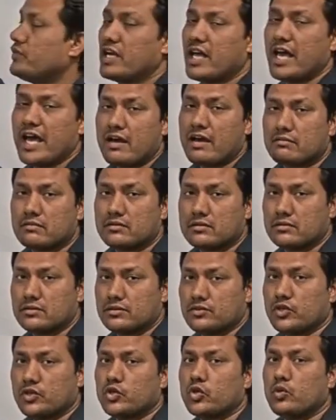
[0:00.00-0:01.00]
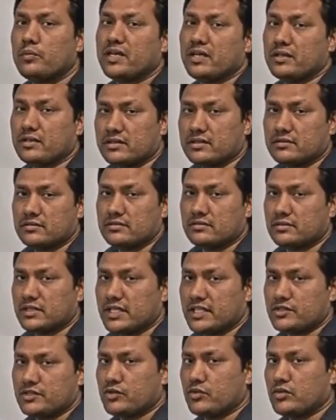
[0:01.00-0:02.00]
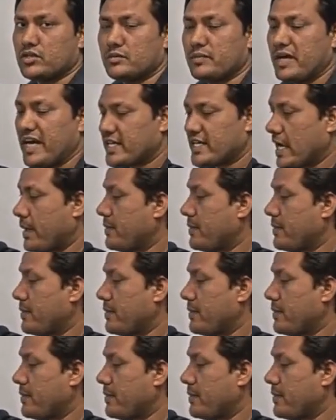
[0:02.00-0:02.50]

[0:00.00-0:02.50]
will have your domain that is denoted by